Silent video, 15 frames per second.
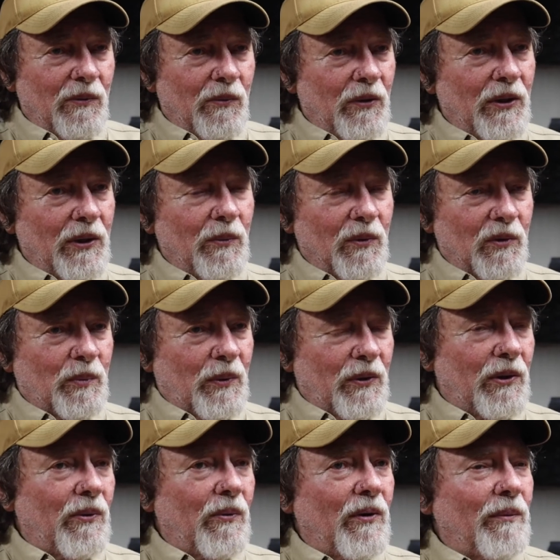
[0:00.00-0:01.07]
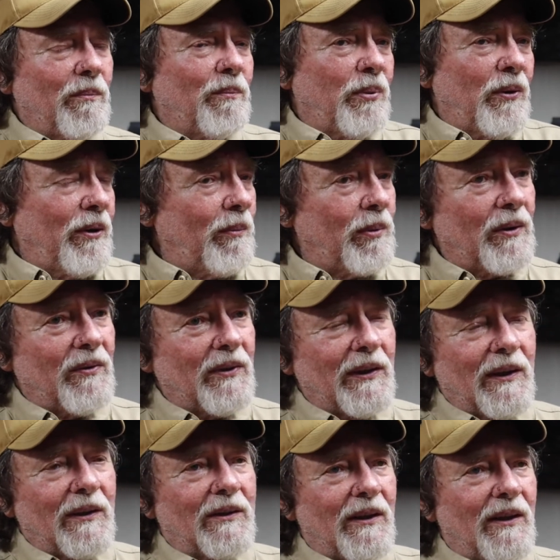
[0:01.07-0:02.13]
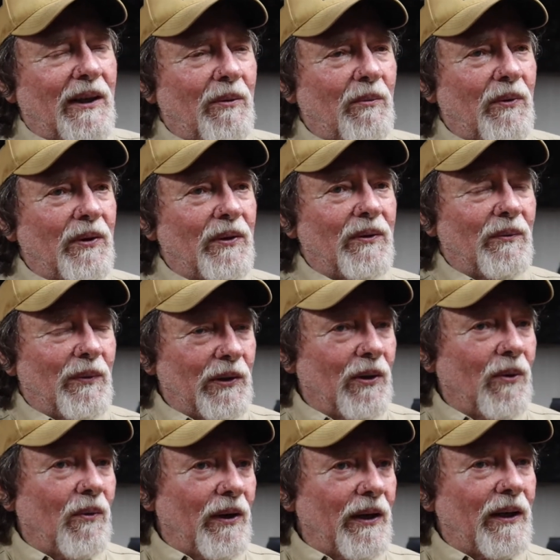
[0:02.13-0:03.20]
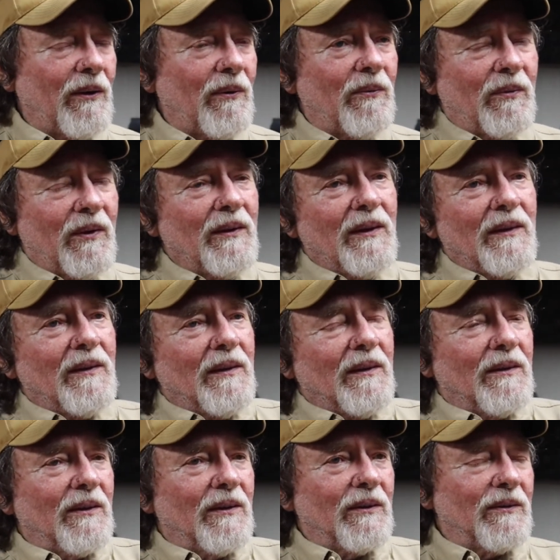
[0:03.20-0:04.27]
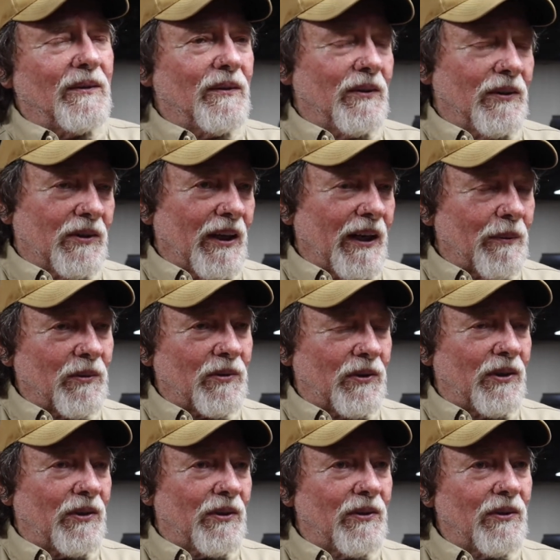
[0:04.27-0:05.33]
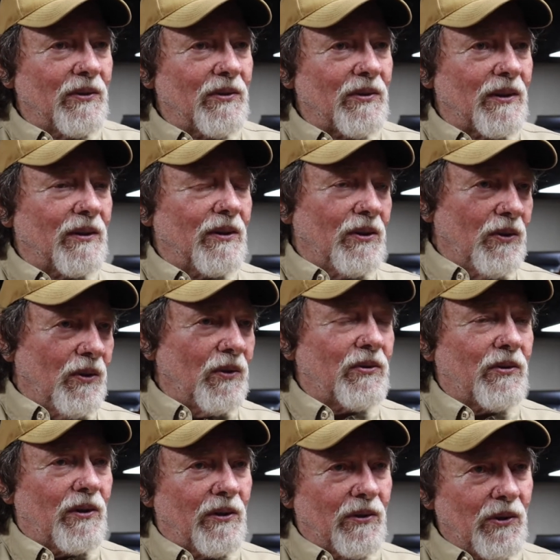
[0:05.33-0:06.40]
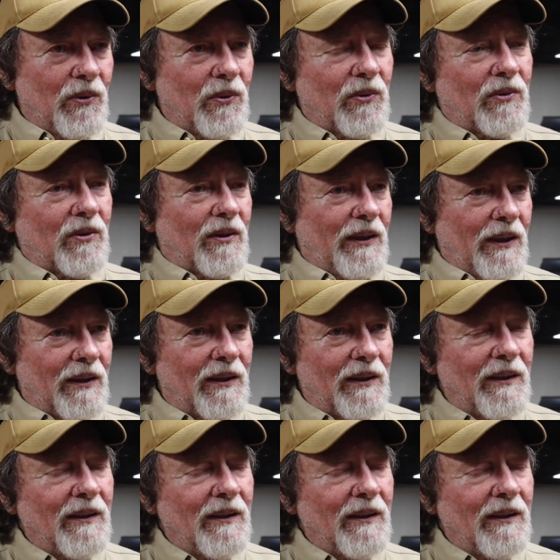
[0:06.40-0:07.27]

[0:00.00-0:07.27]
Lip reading: rig was pretty primitive at that time. We don't have the type sinkers and the hooks that are used today.